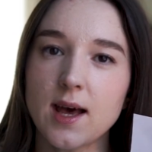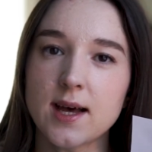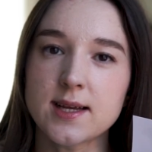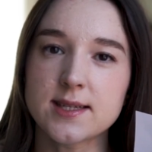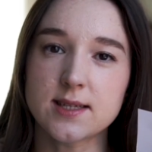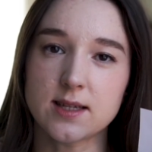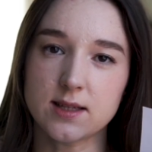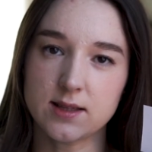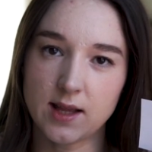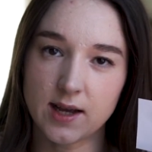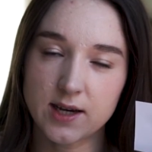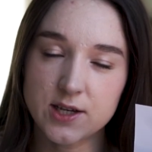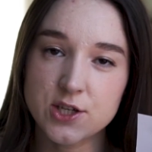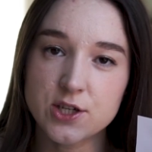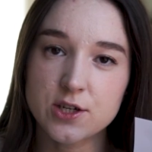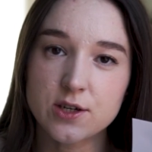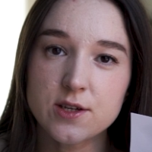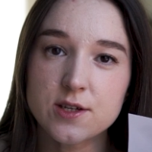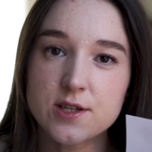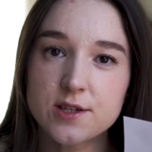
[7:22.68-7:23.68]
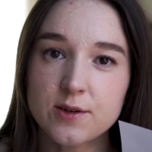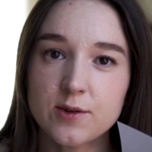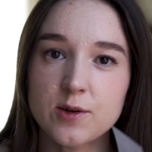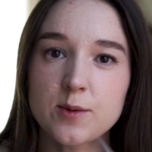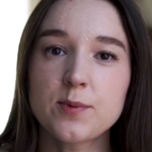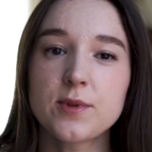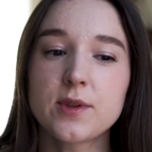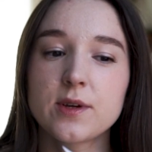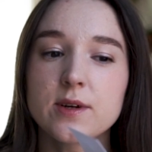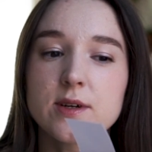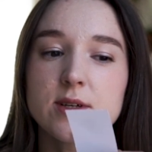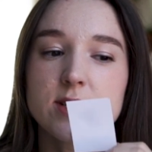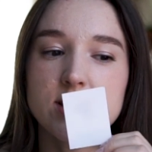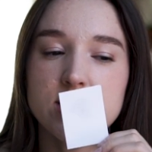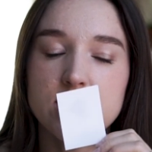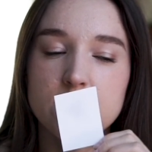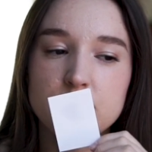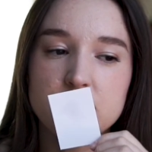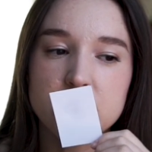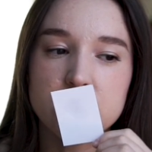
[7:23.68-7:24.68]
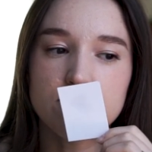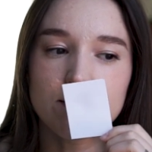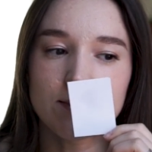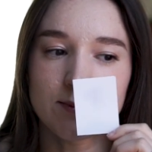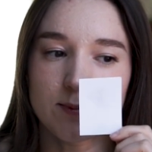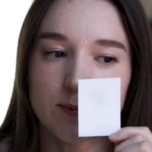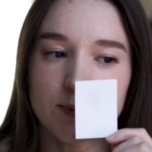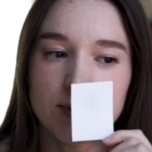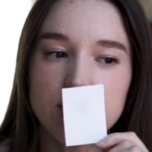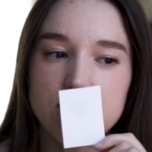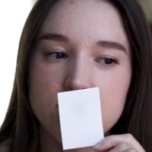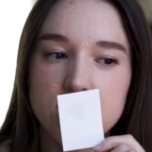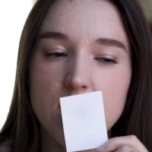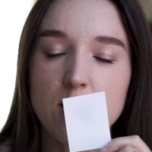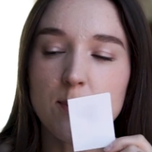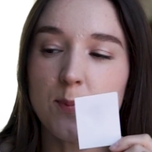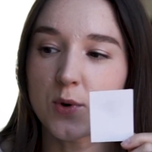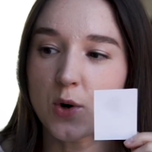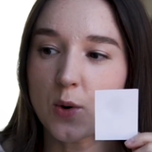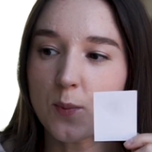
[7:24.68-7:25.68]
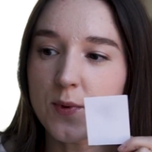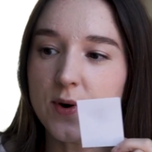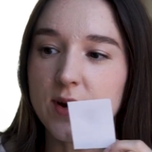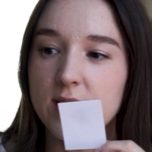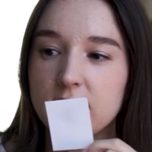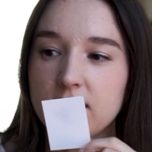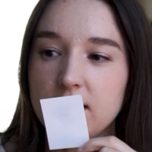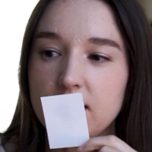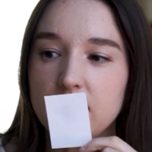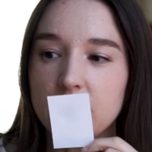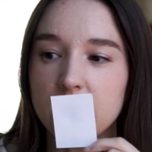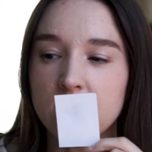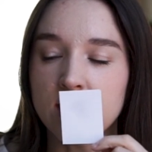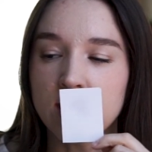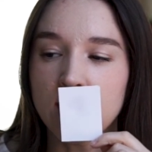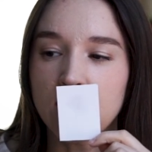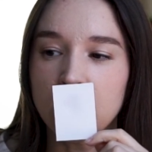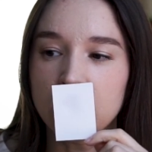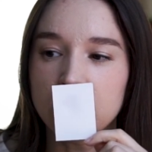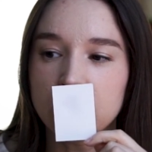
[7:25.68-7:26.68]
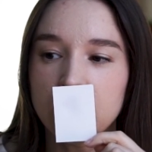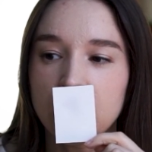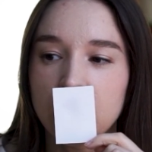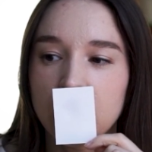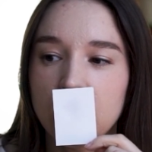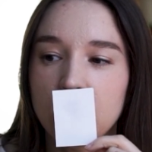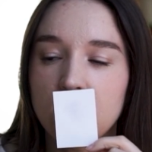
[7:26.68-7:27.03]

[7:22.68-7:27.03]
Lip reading: as a texture descriptor seems pretty appropriate here, and